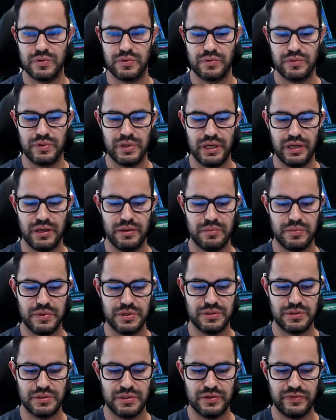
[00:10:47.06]
Okay, my
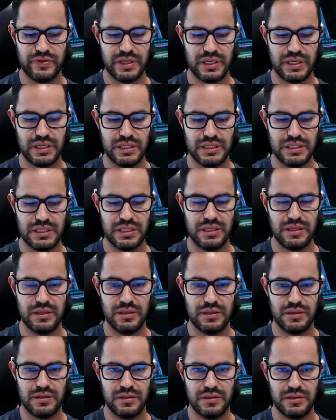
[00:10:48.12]
certificate is
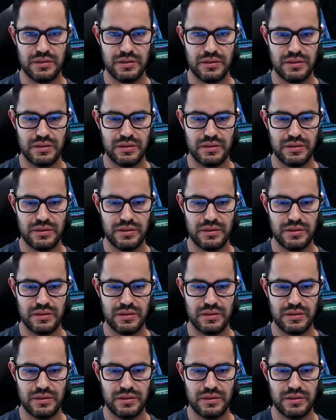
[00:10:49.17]
here.